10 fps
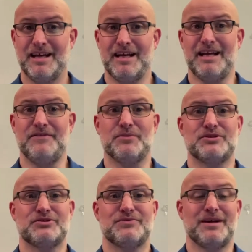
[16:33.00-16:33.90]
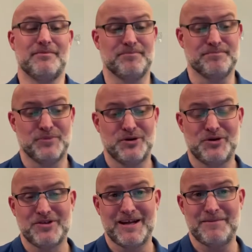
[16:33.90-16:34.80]
If you want to write more
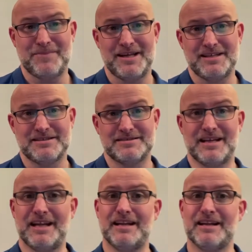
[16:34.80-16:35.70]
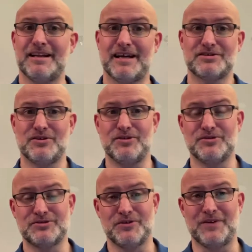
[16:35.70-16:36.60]
than 8 beats, then that's
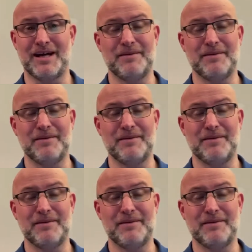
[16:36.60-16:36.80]
also fine.